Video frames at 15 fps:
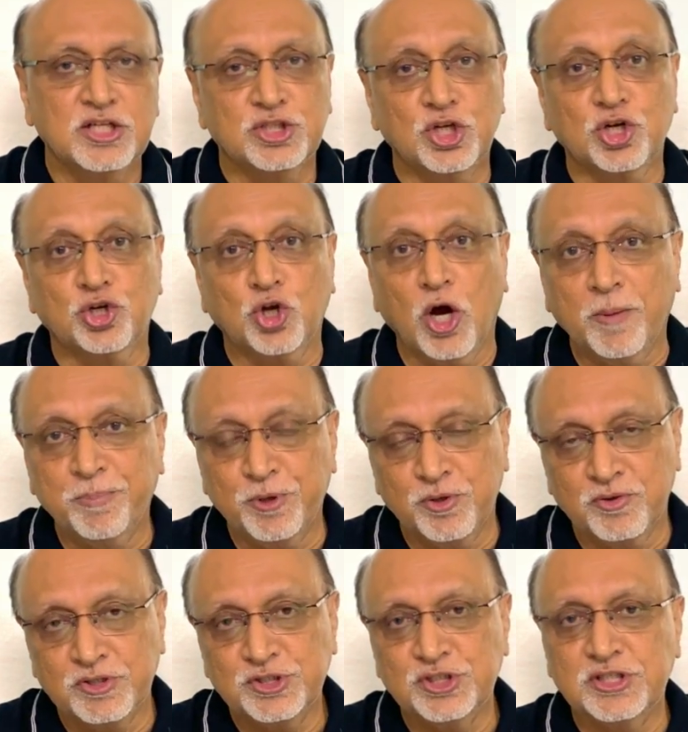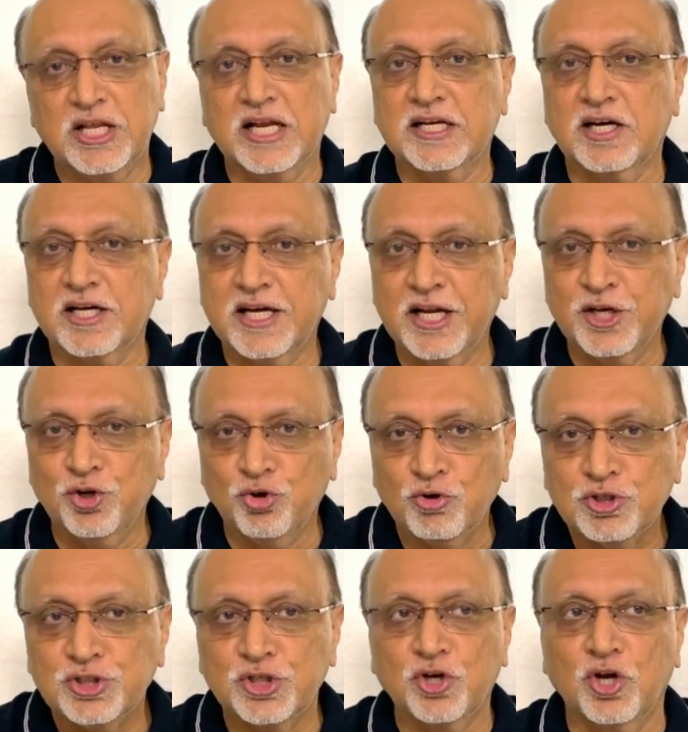The top universities, like again
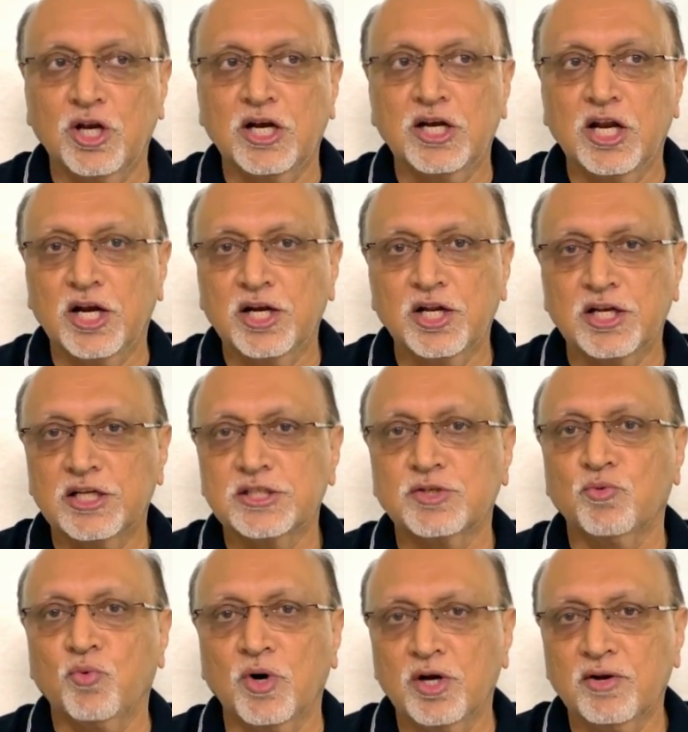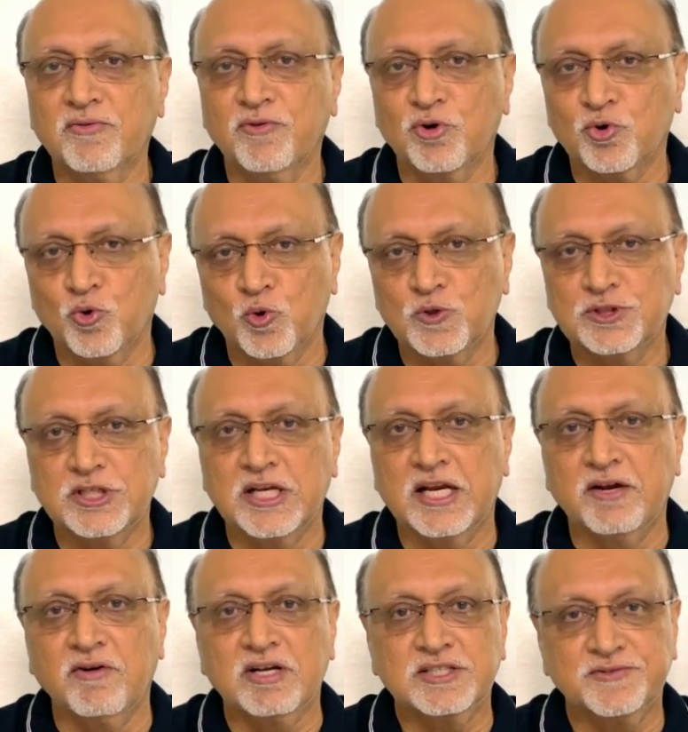University College London, is a wonderful course in
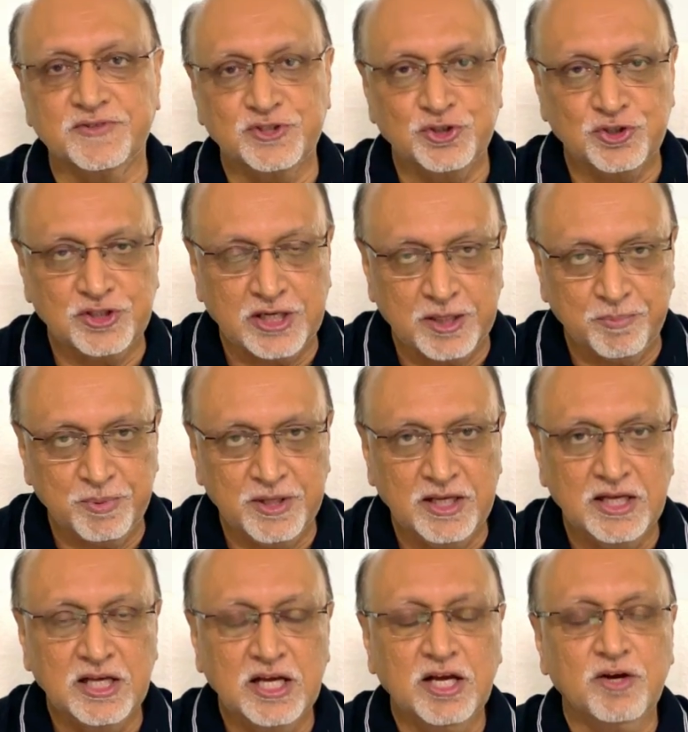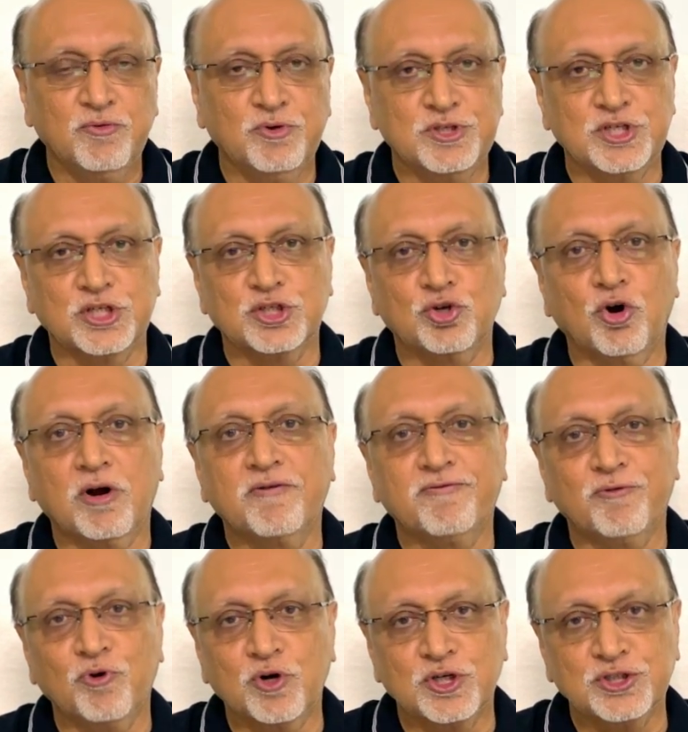advanced physiotherapy, which has got
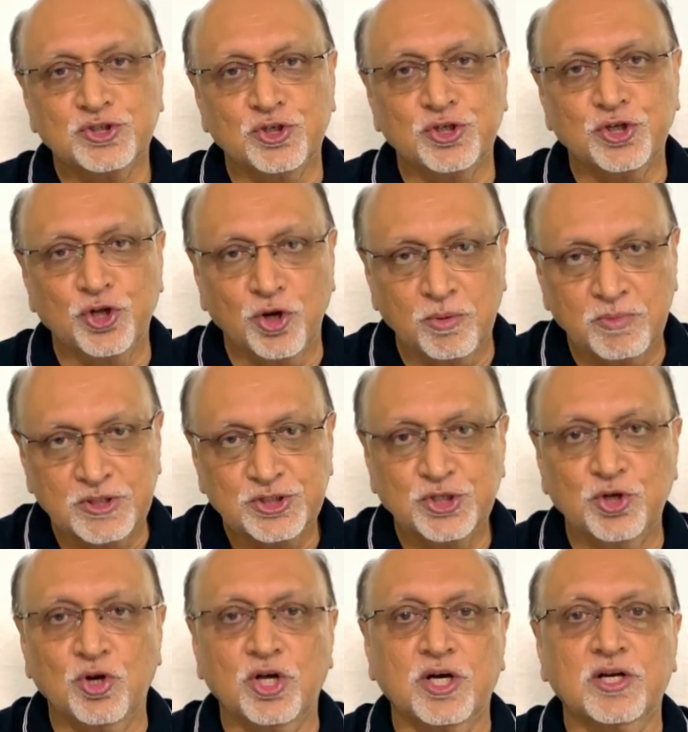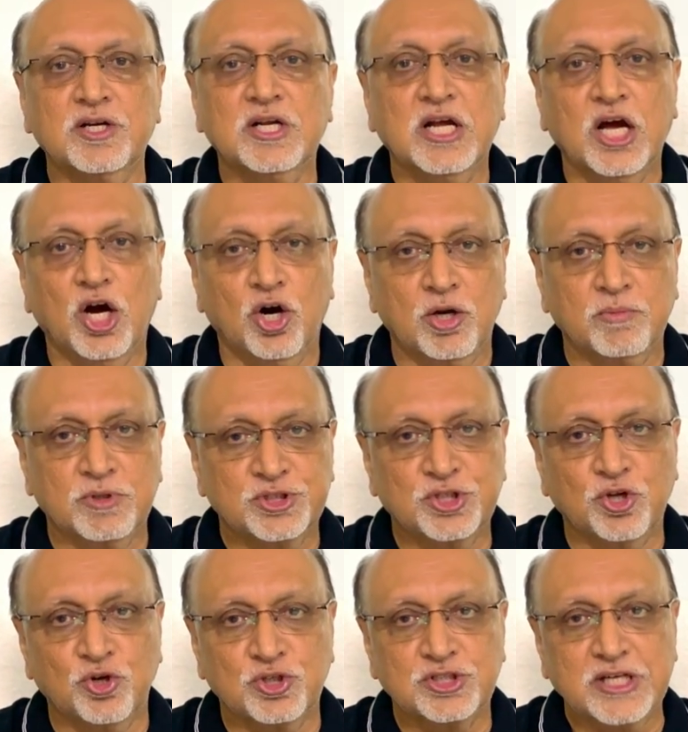focus on neuromuscular, on
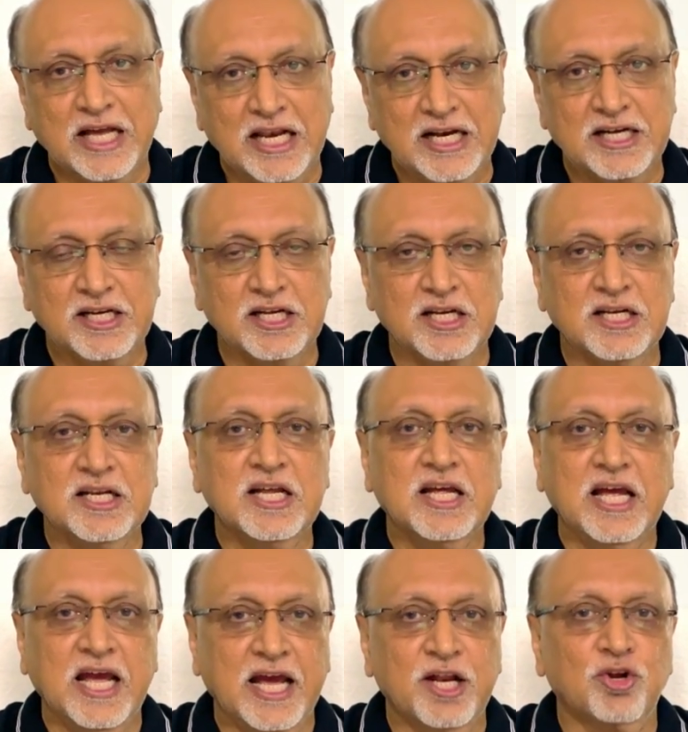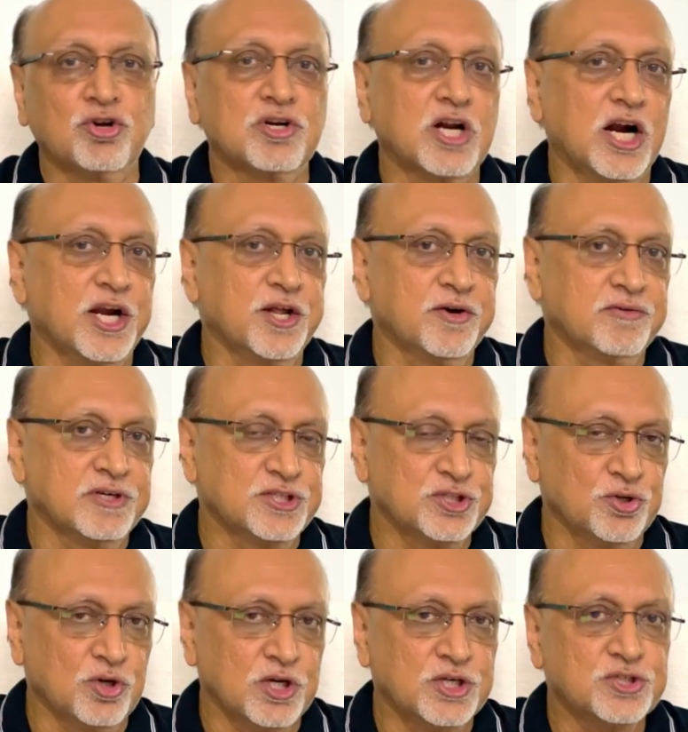musculoskeletal, and on
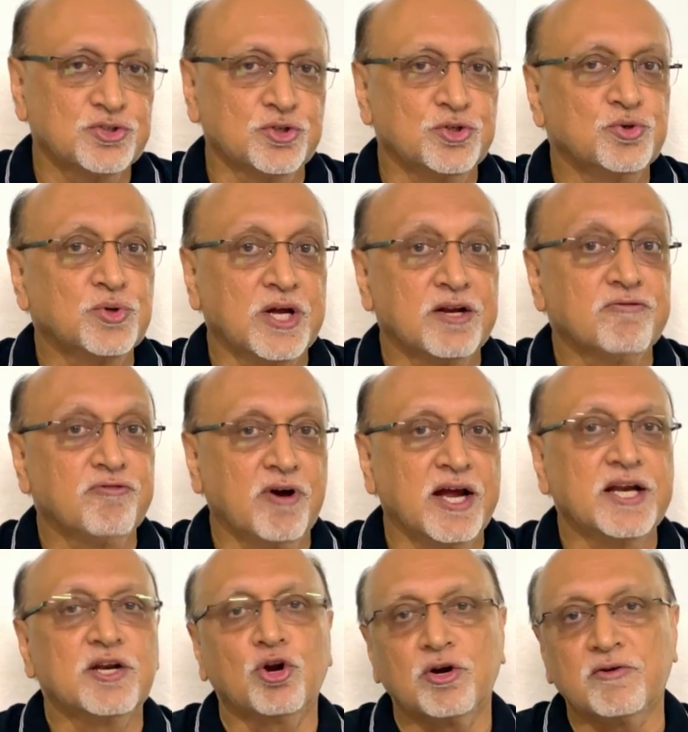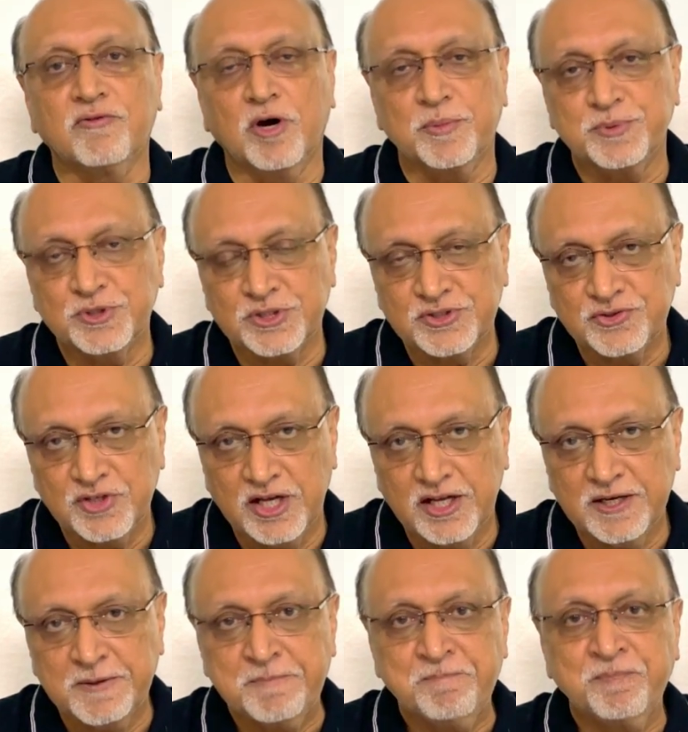cardiovascular. So you can find a lot of options there.